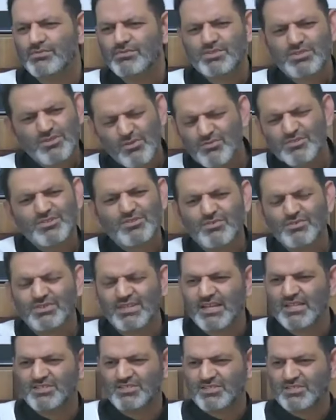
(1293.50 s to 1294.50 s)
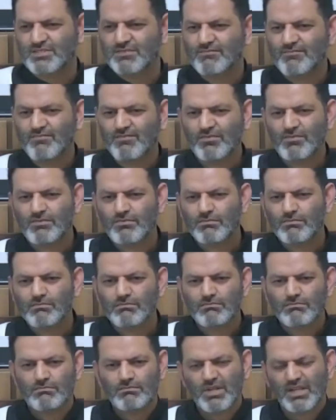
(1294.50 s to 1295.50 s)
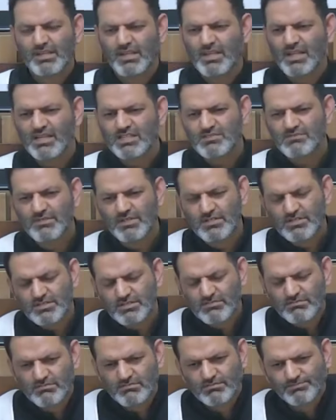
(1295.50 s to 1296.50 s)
Don't do this. In the next verse,